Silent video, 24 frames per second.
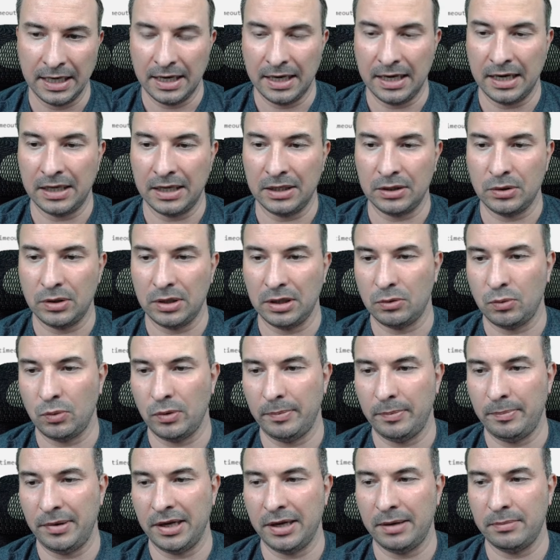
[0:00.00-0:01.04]
and it will
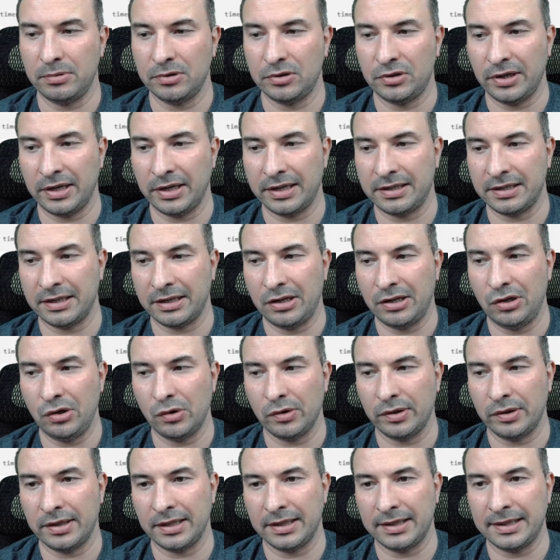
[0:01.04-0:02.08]
be able to
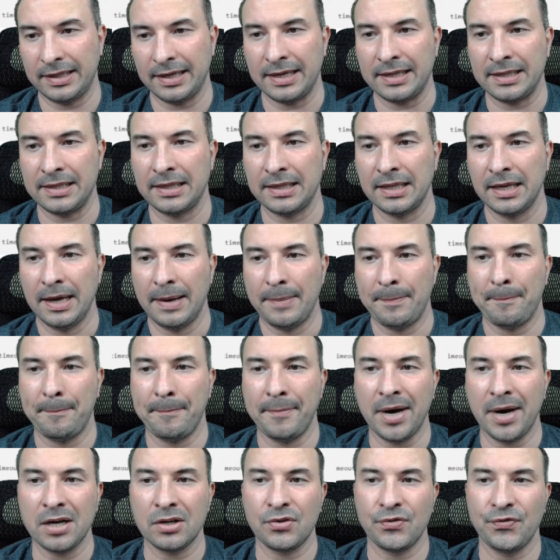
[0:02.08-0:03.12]
execute the test
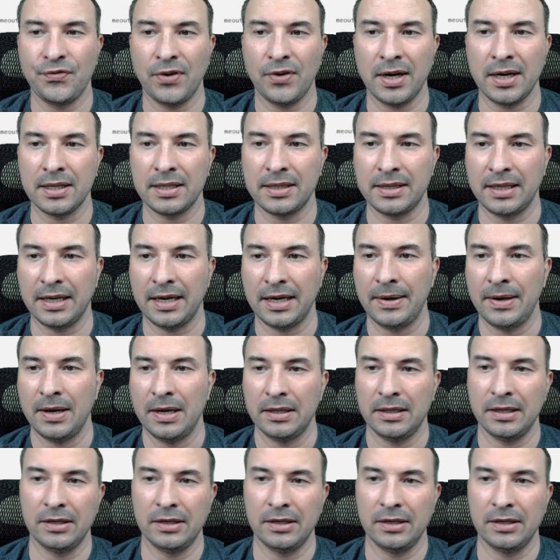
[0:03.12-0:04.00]
much faster.